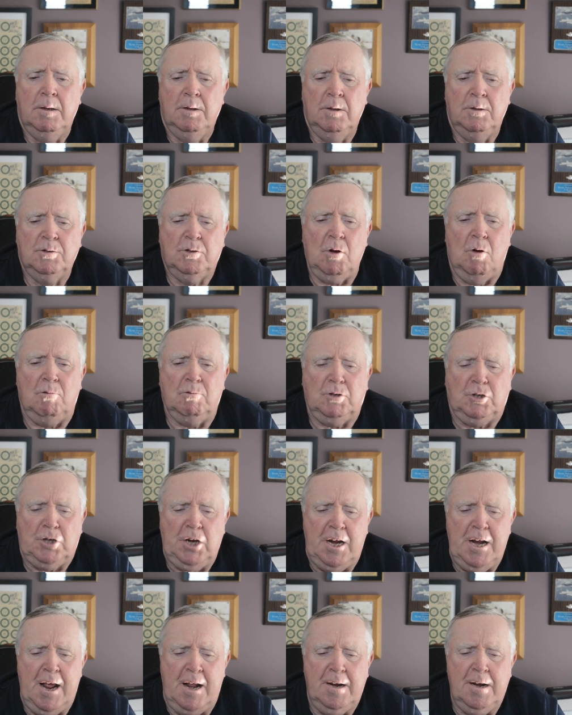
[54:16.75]
So
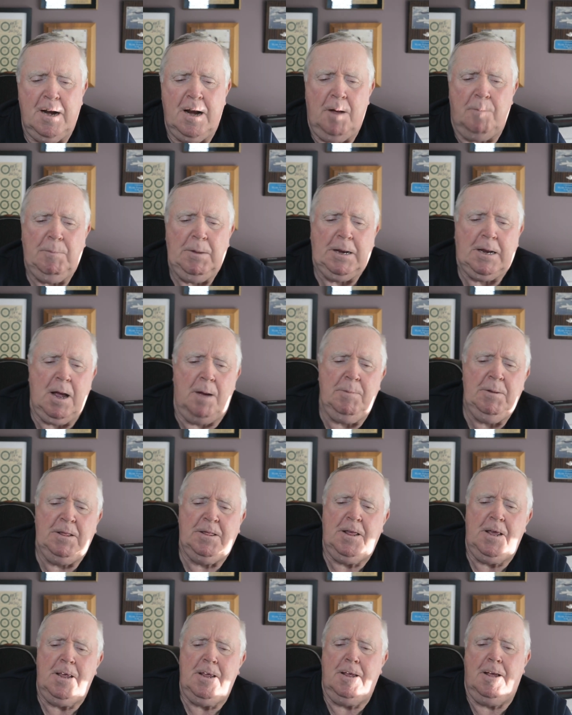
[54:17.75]
she ended up becoming
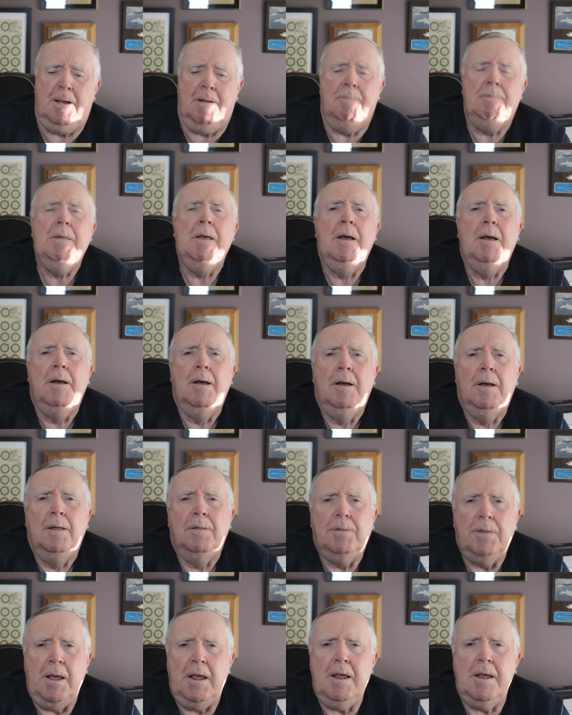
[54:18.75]
the
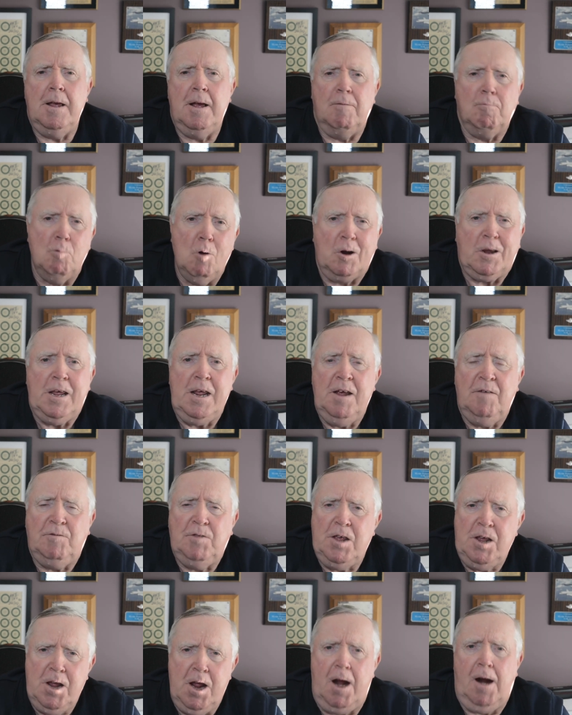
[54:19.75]
Rookie of
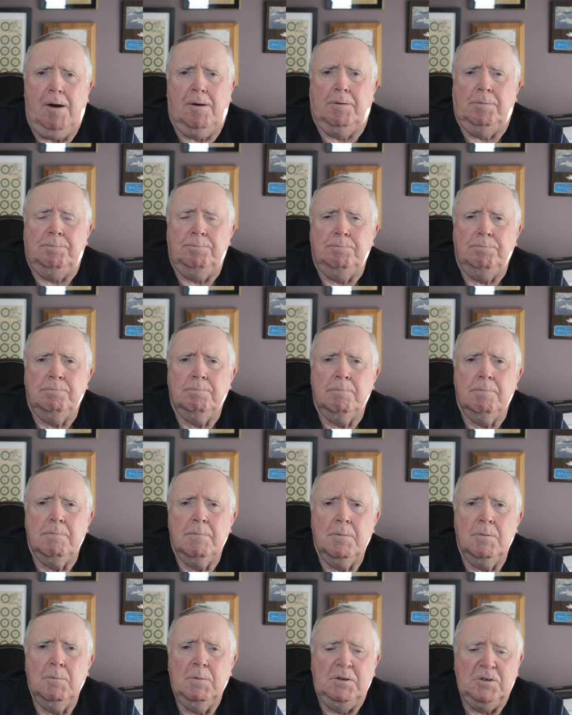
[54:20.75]
the Year.
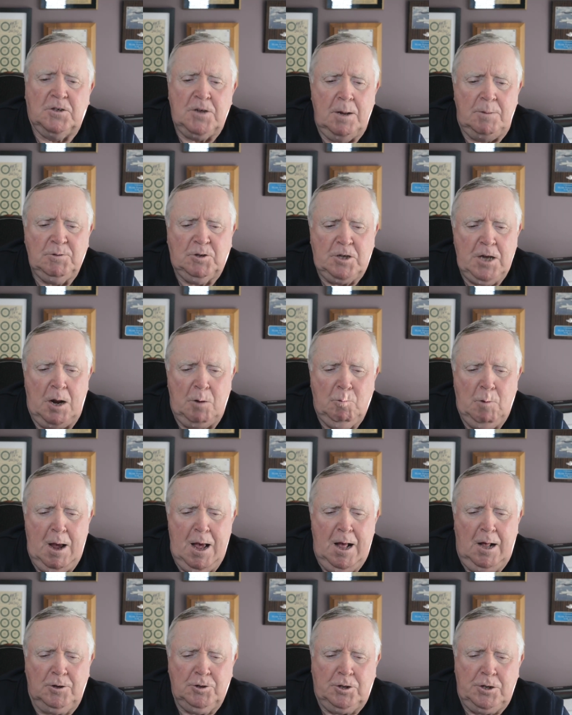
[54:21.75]
And some said,
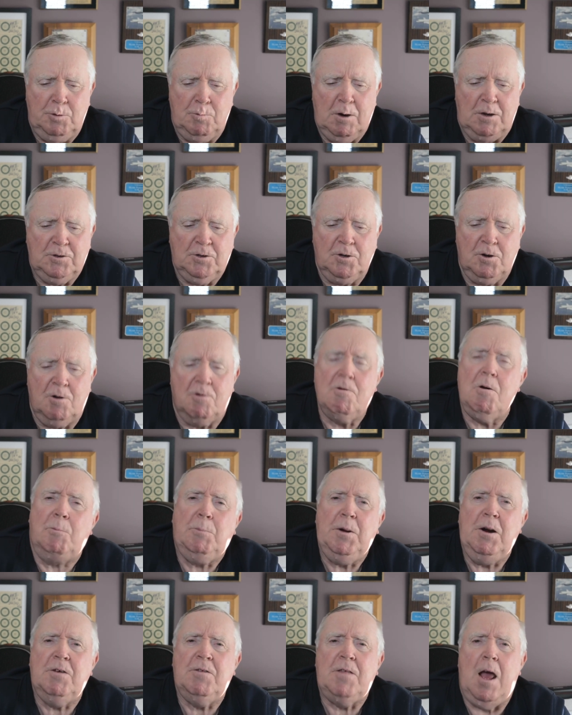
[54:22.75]
well, she wasn't going to
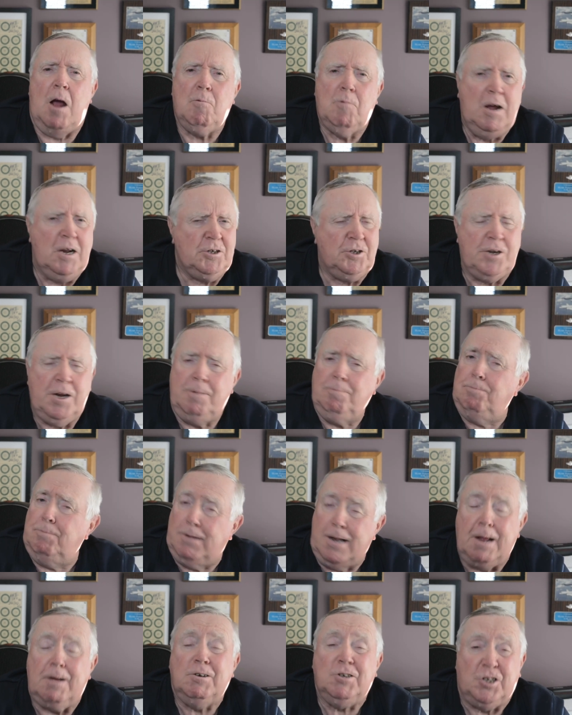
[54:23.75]
appear that way. She
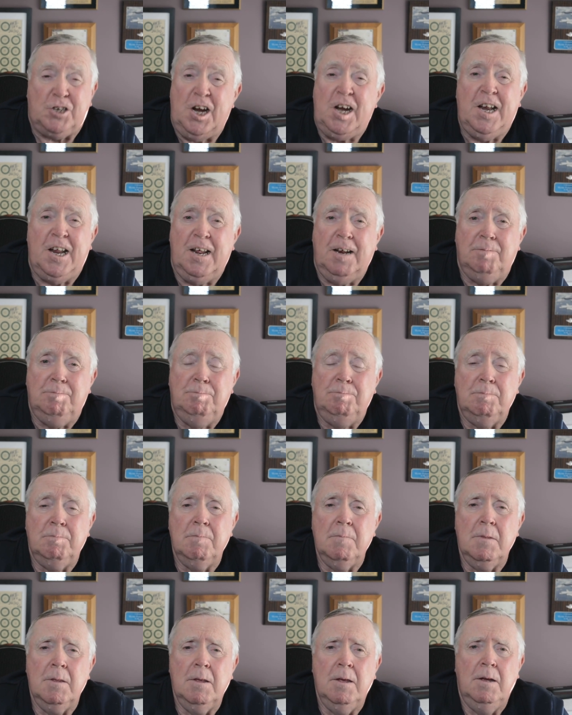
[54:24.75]
did.
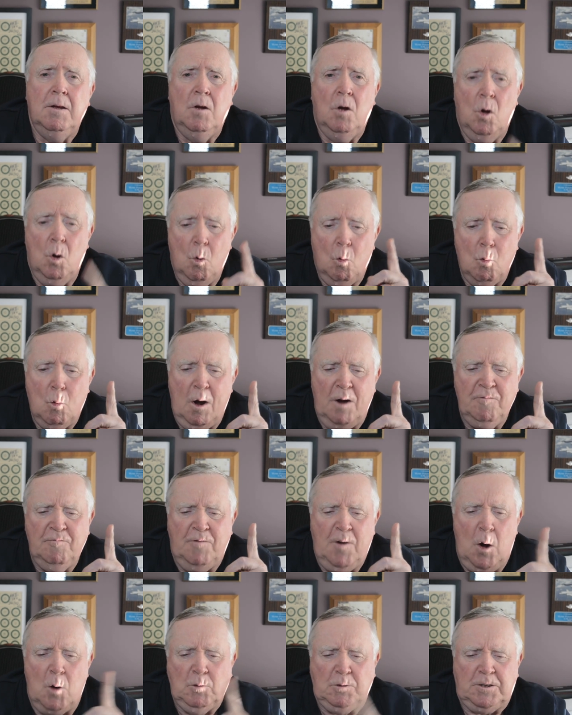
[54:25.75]
1
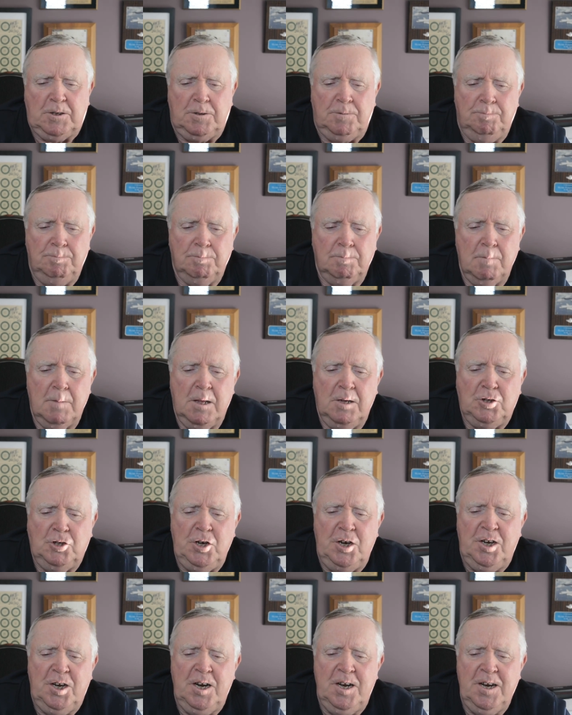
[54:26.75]
vote she
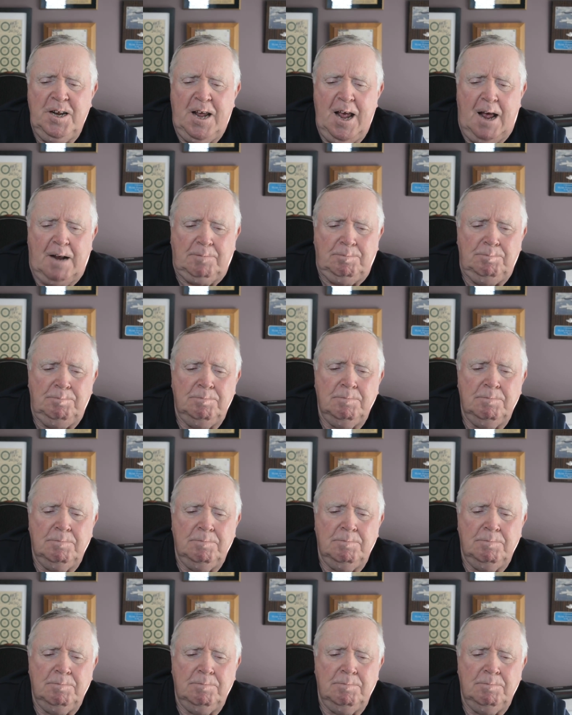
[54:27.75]
didn't get.